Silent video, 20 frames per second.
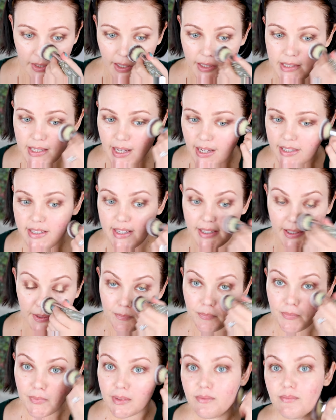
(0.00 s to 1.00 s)
It has like,
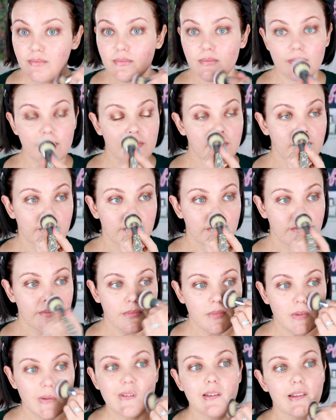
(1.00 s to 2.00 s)

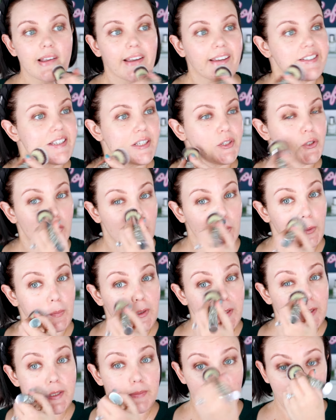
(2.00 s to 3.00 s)
I guess a
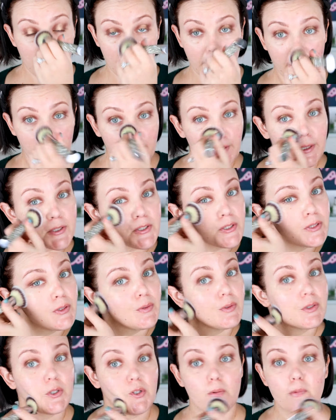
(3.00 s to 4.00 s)
turmeric smell. I don't actually
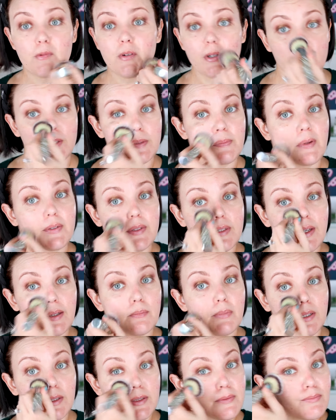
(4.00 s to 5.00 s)
know what turmeric smells
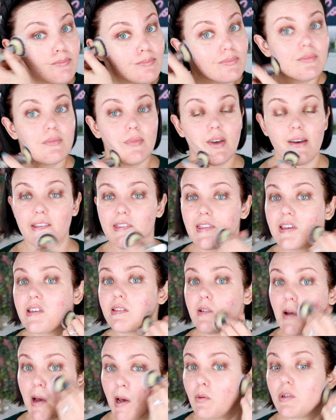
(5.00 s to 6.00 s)
like, but I
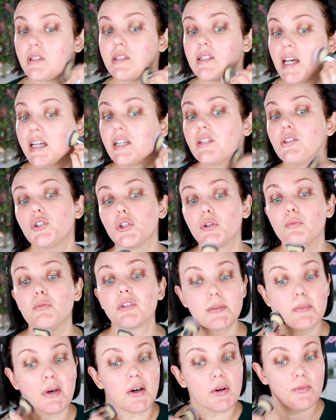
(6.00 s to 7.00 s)
think I would say
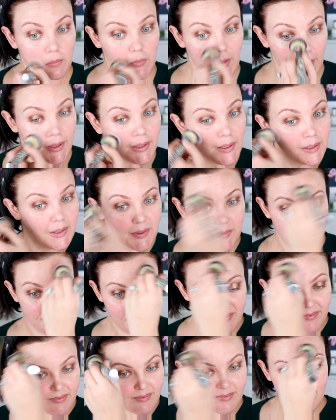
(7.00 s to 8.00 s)
turmeric smell.
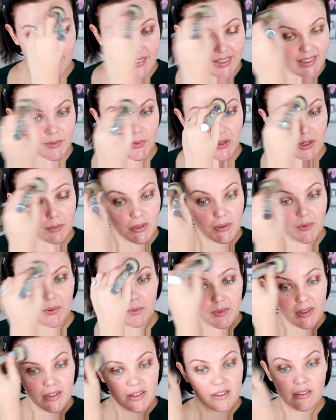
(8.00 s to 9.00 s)
Is what I'm
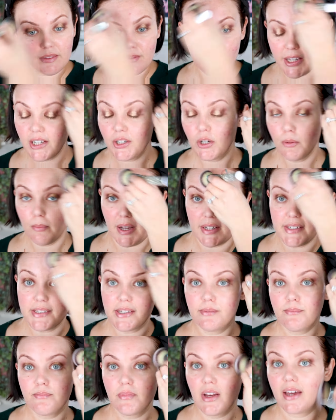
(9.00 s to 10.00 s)
going with. And I don't mind
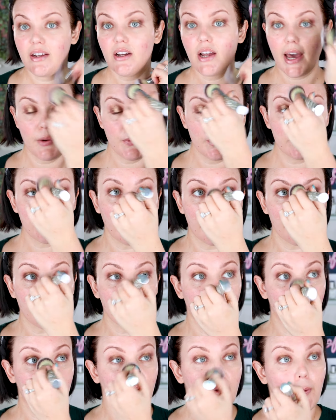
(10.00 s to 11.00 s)
it. I would
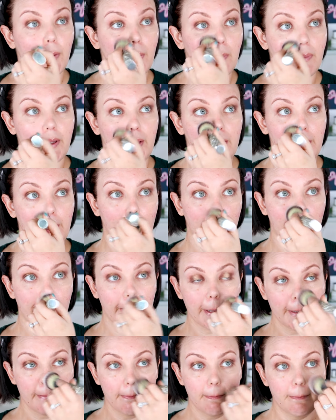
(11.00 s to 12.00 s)
rather a herby,
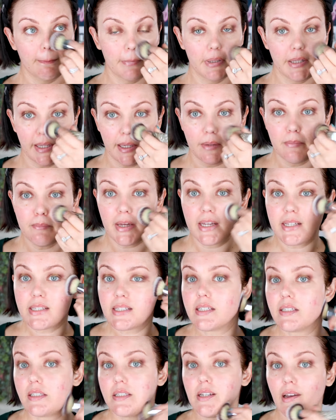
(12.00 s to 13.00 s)
like
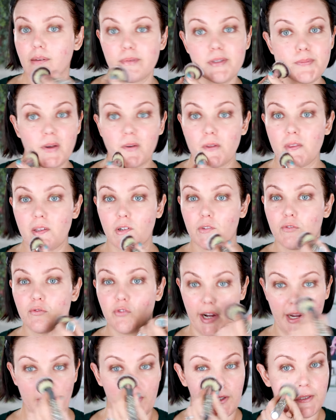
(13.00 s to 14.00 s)
plant-based-y type smell than a
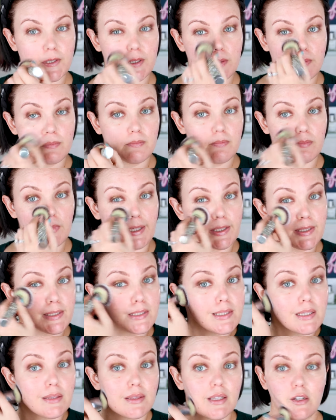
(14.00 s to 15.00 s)
fragrance, like a
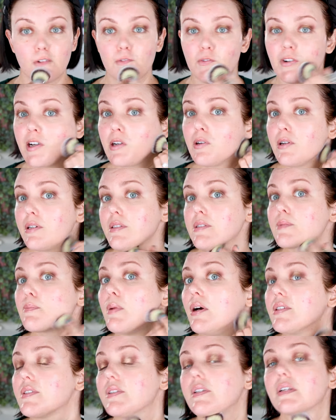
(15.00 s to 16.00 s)
synthetic fragrance
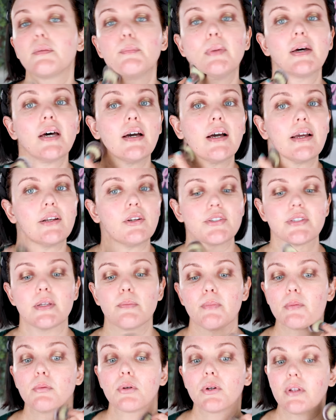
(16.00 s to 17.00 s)
personally, but I know
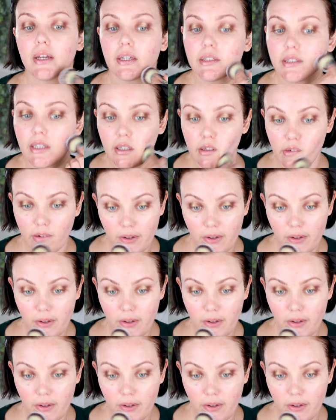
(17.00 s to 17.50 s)
some people don't like that.